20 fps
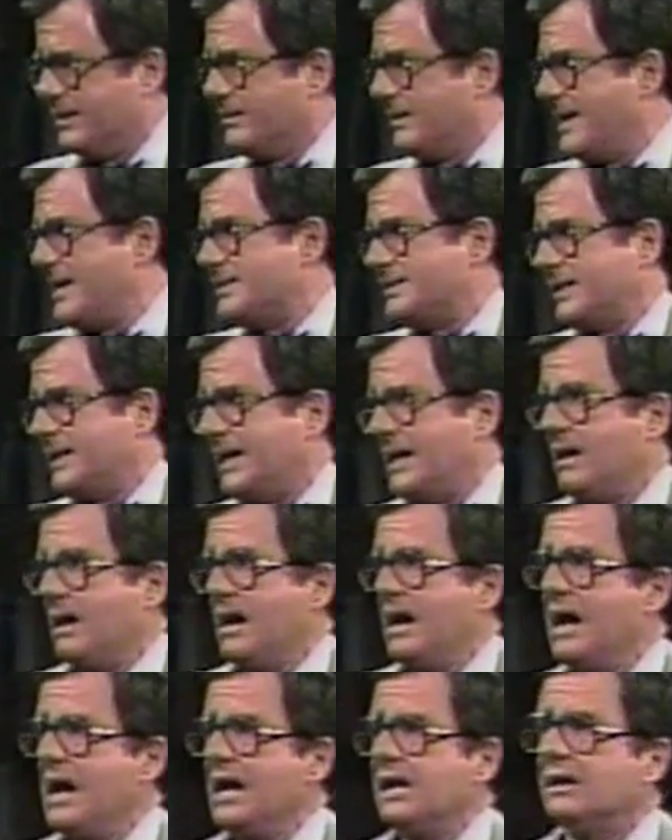The last thing
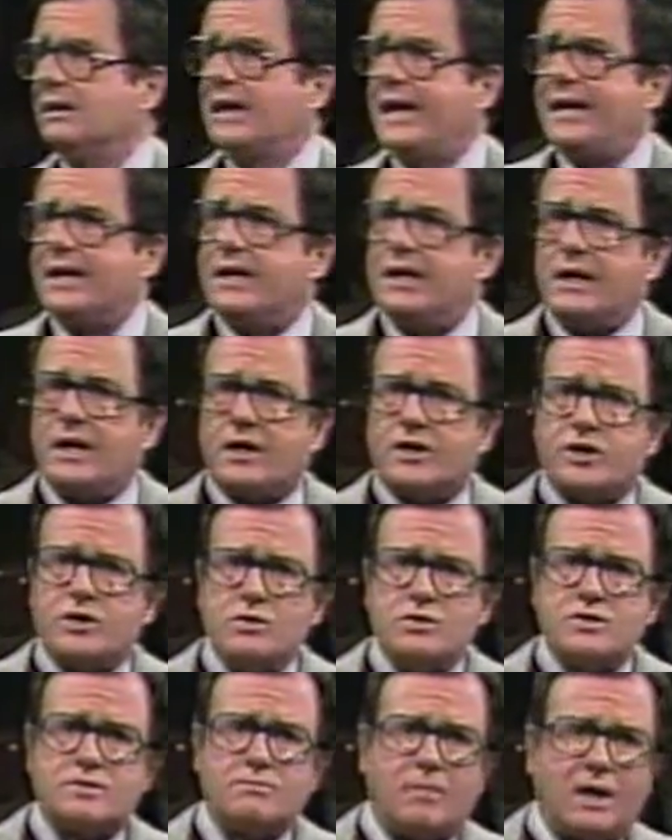Glenn
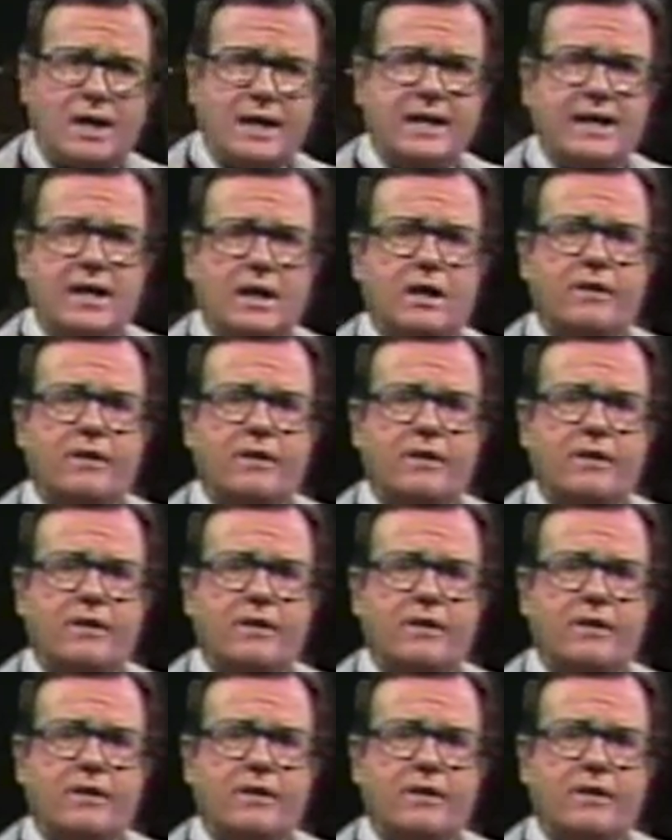accused Mondale